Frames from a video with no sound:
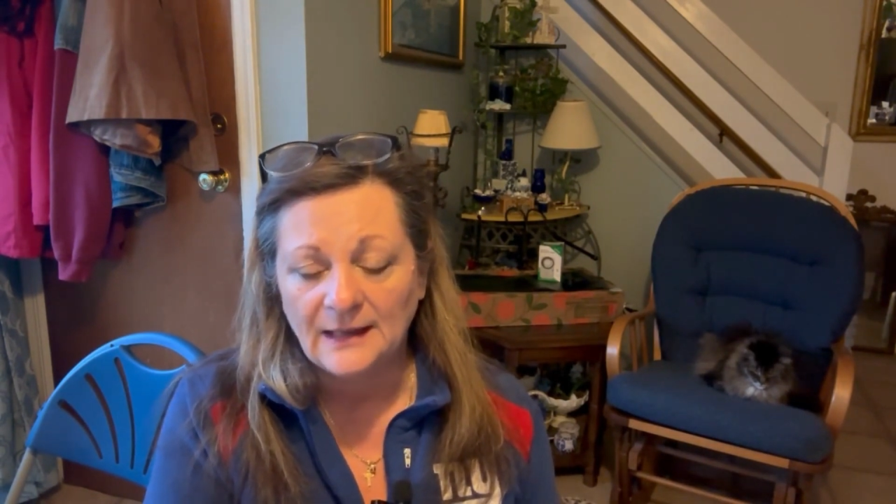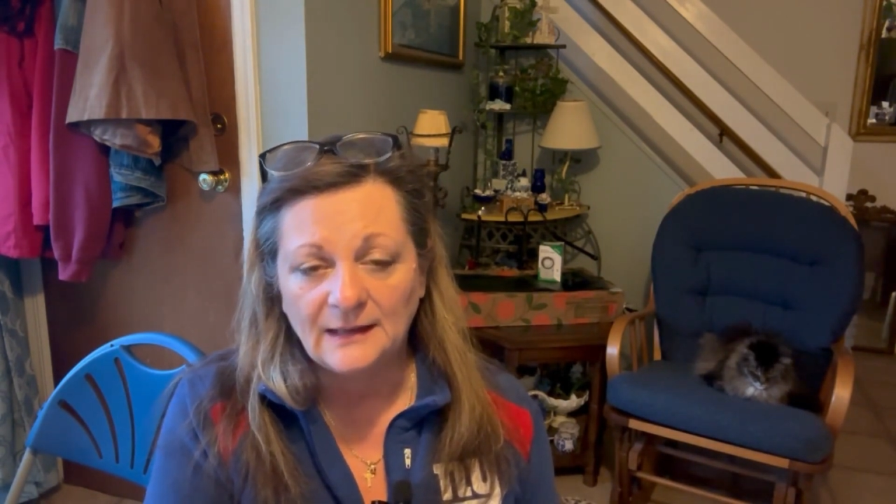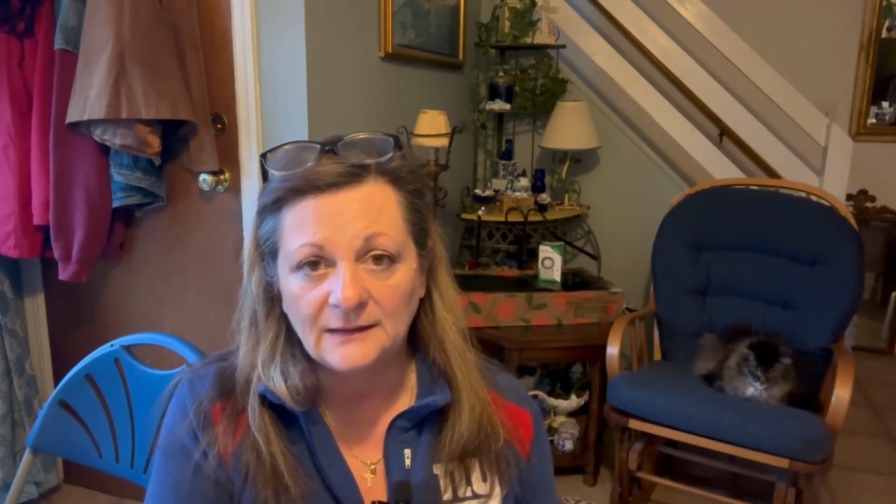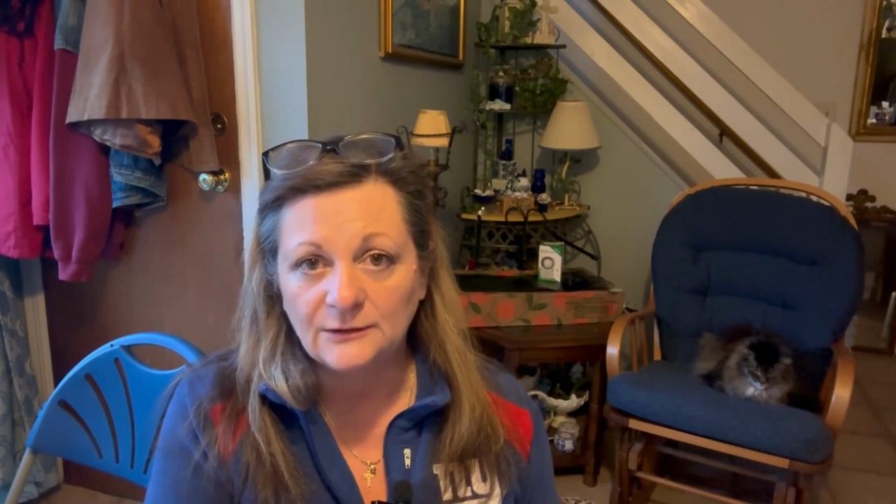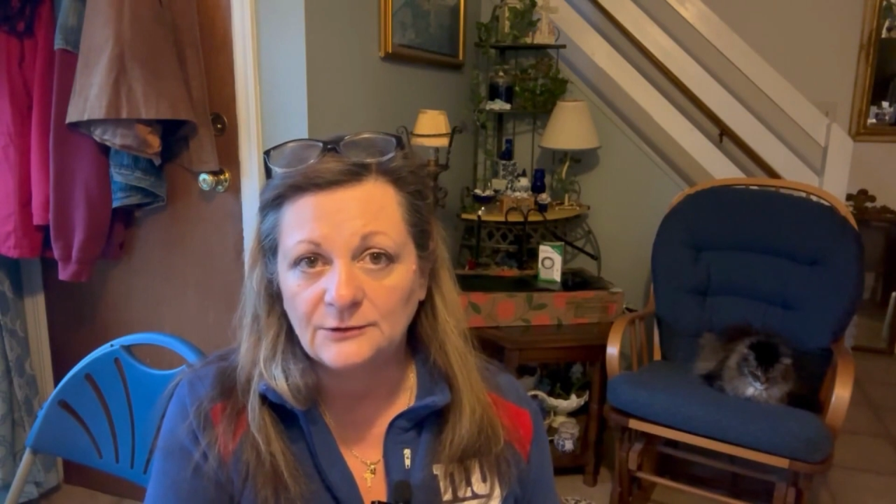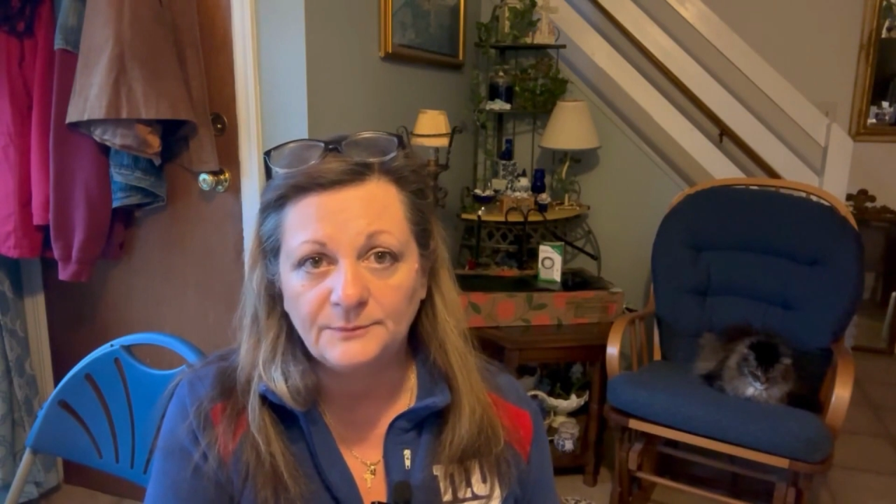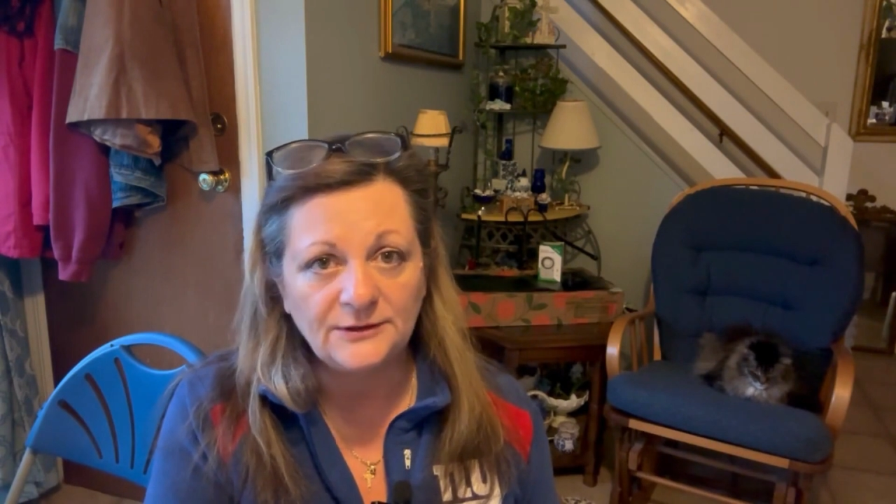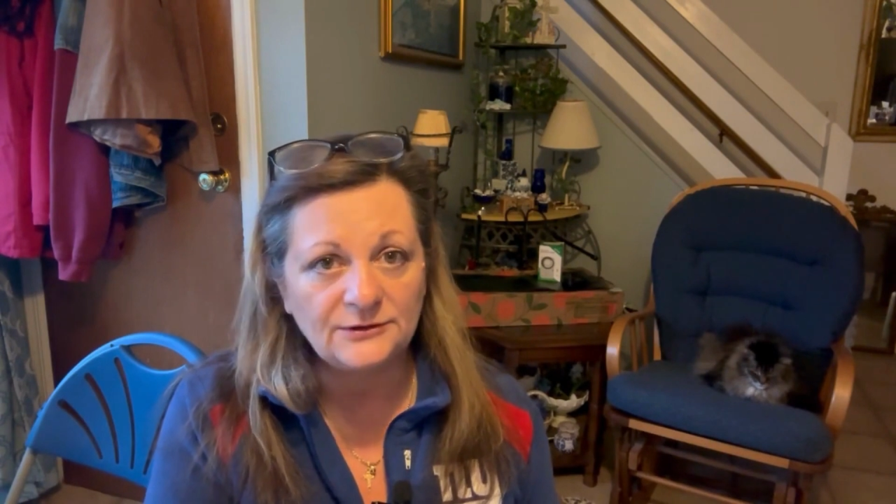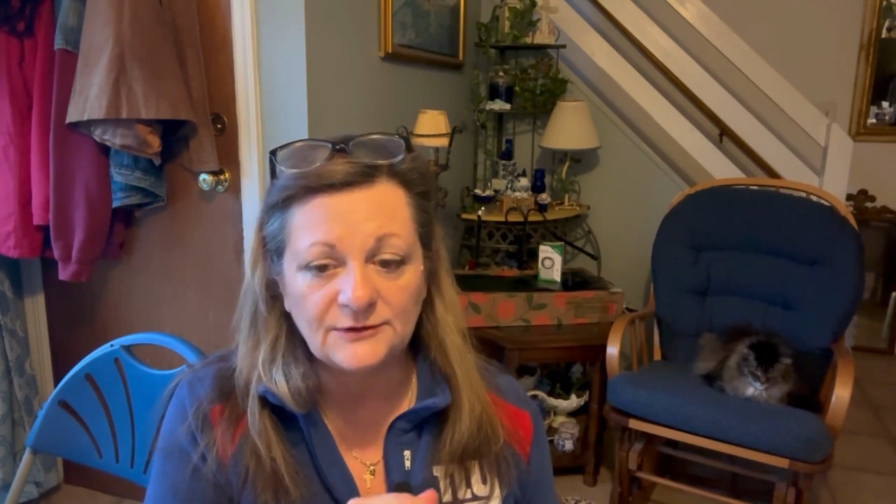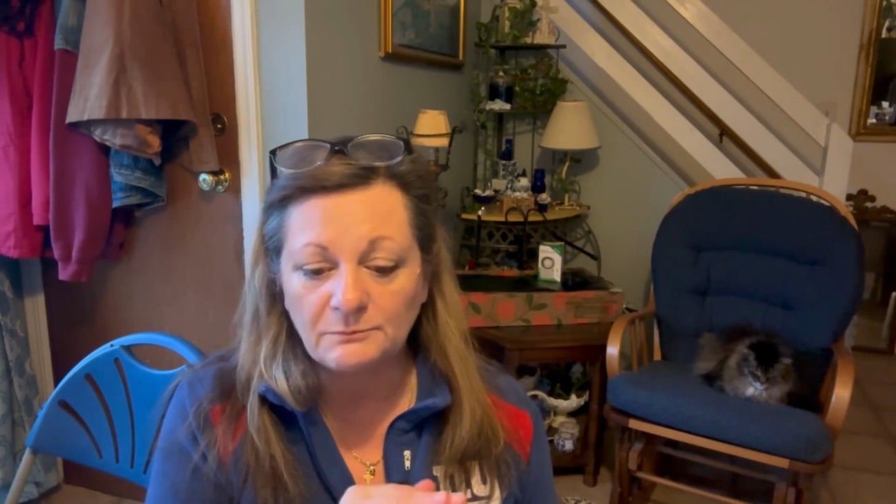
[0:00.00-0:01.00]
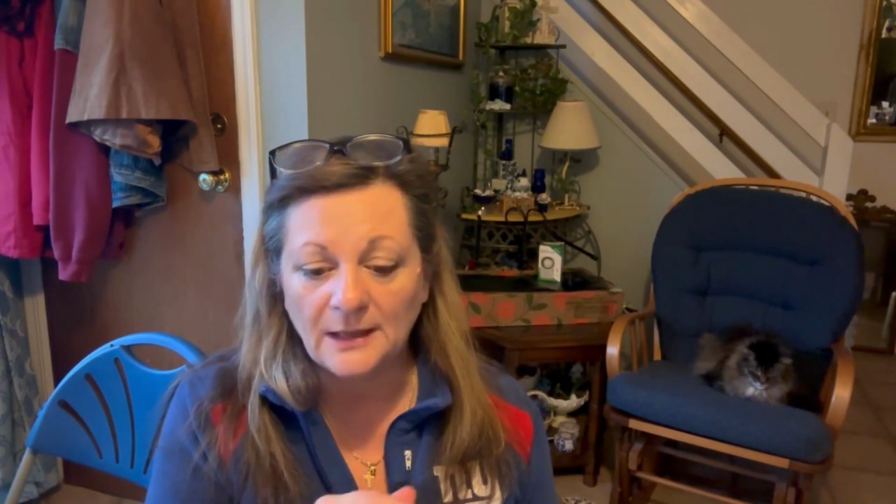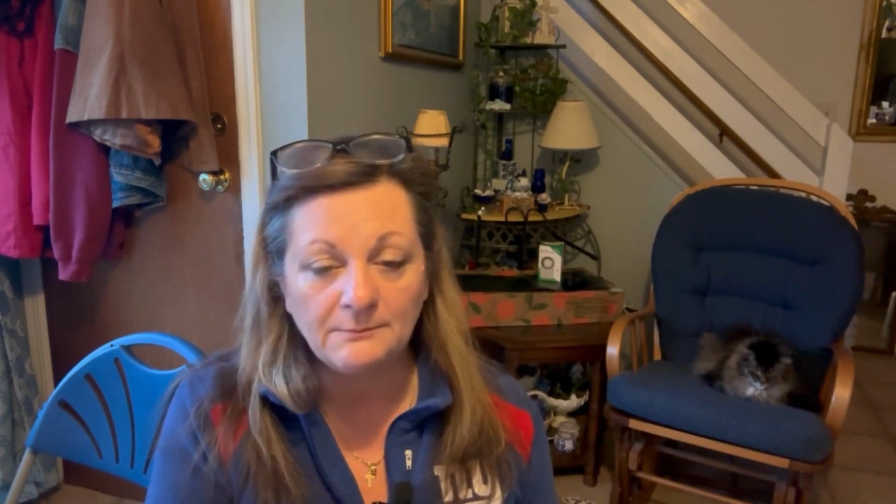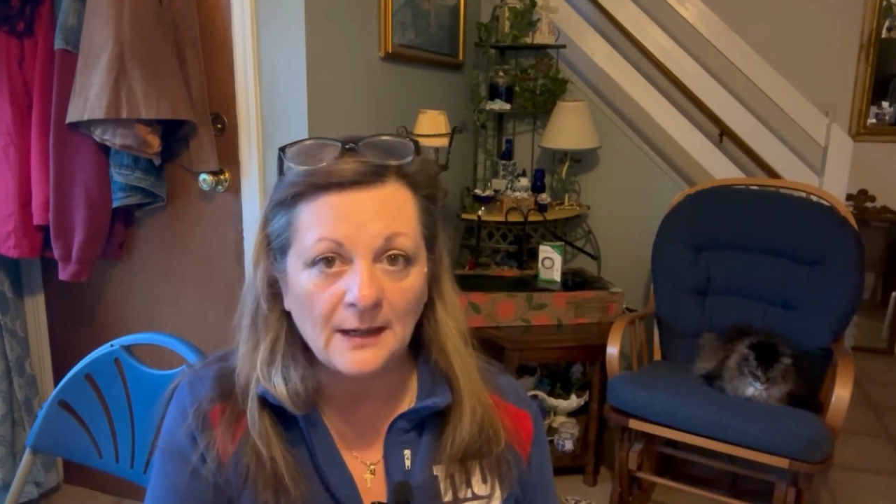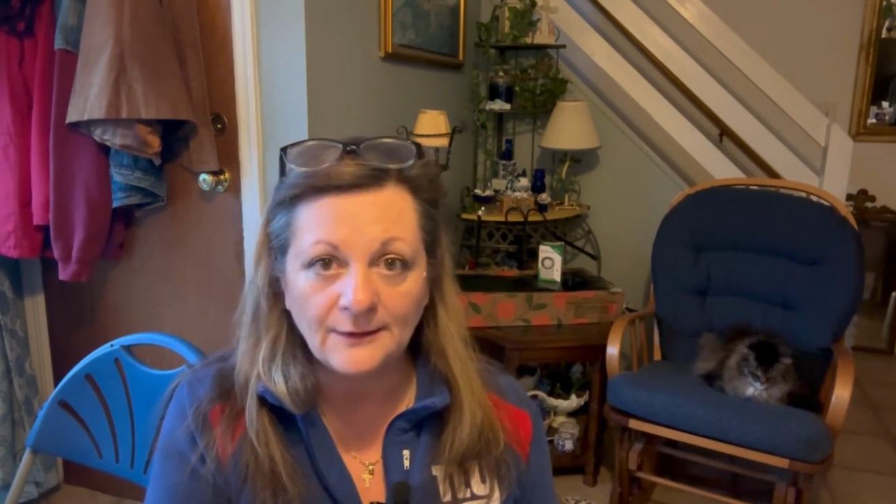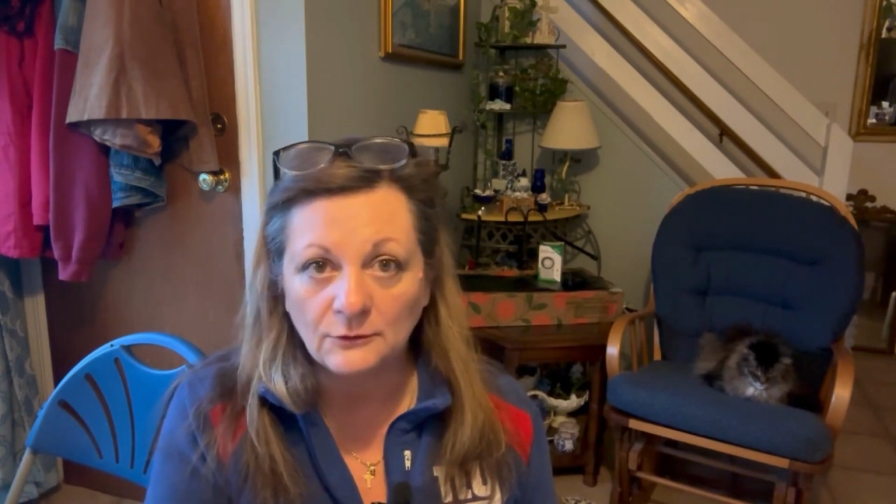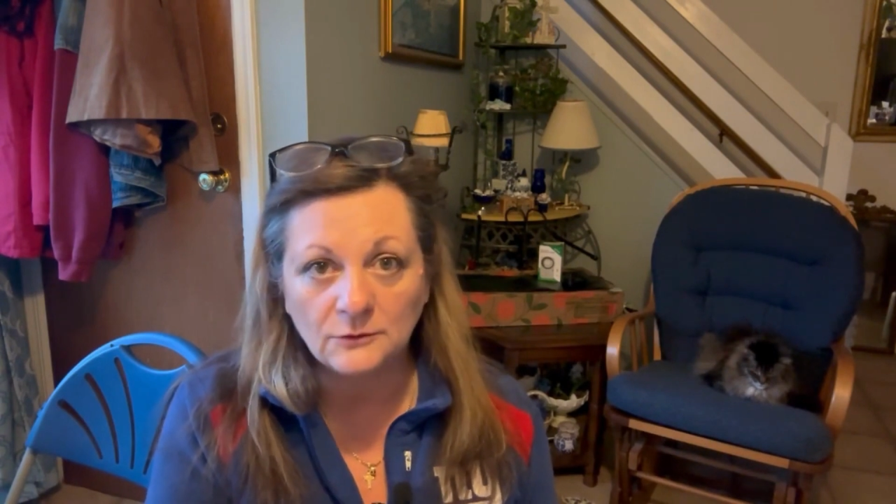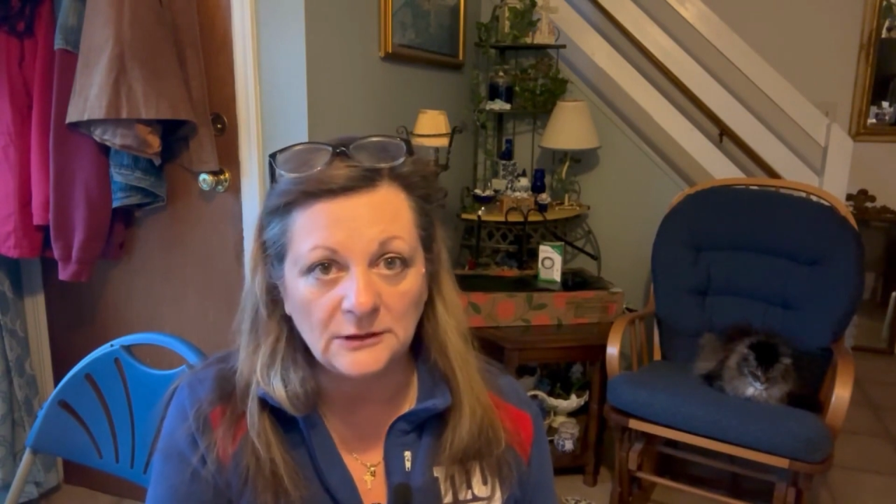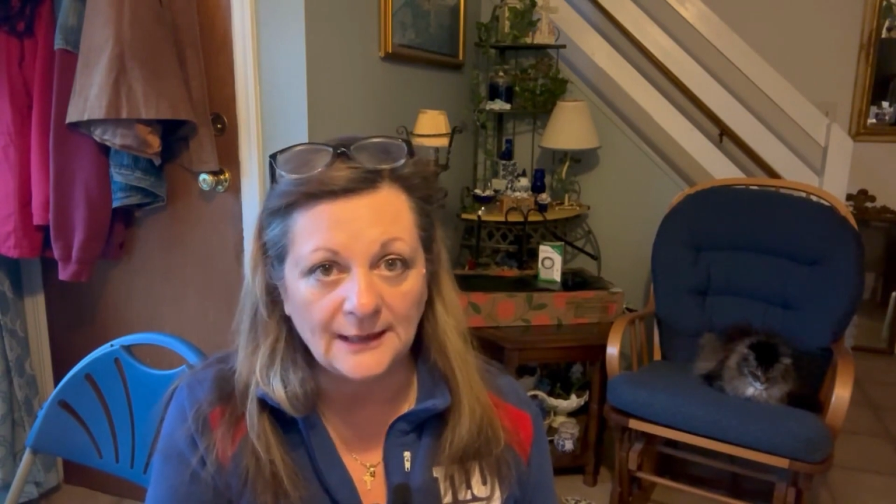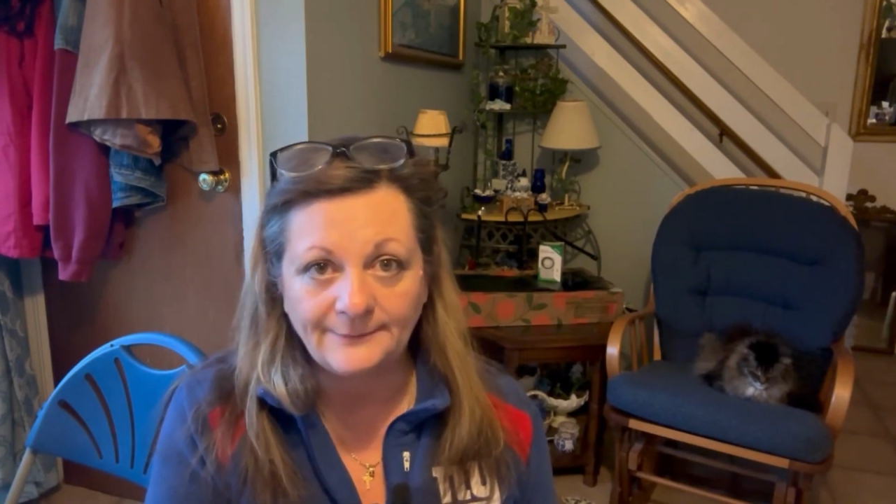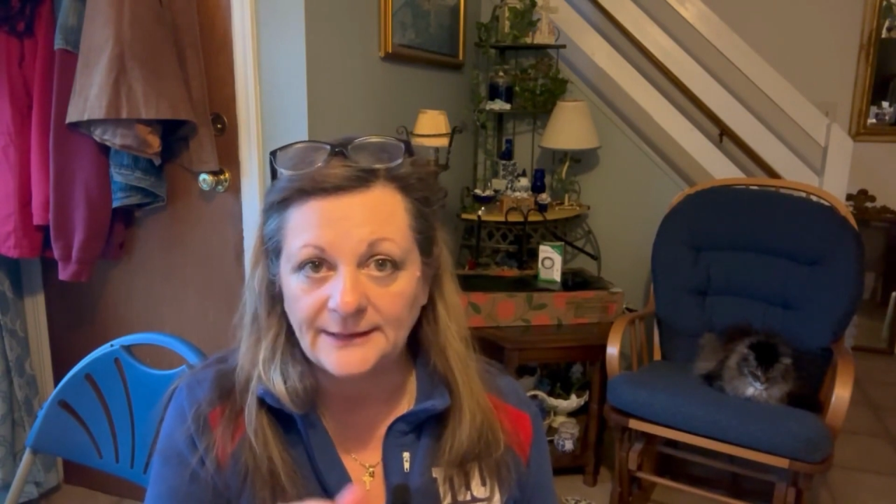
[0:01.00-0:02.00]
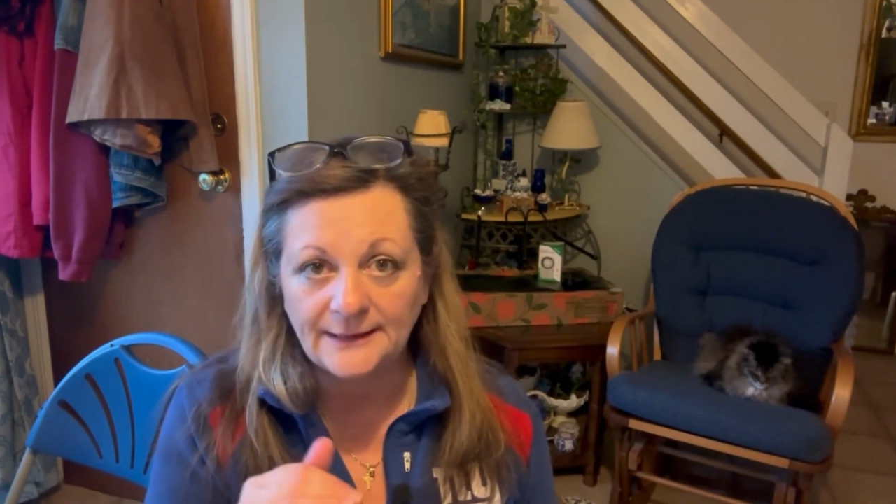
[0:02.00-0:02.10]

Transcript: and it could be just my microclimate